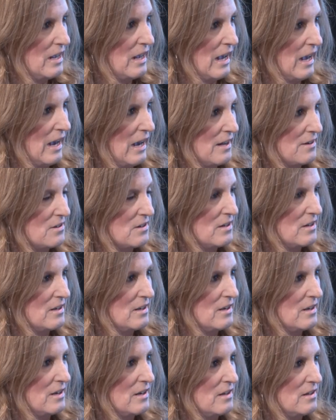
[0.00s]
at
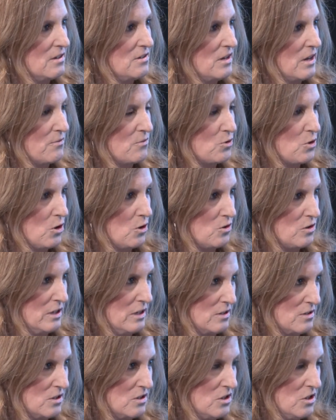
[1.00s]
the Denver Art
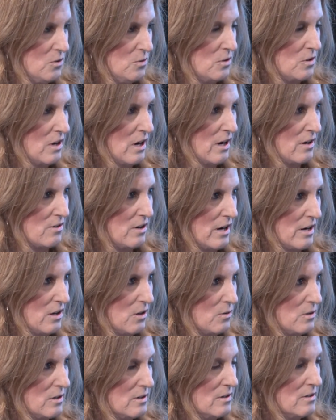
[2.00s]
Institute in
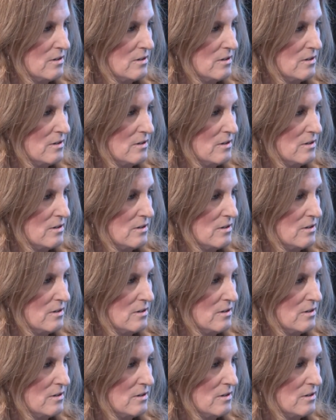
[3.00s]
Colorado.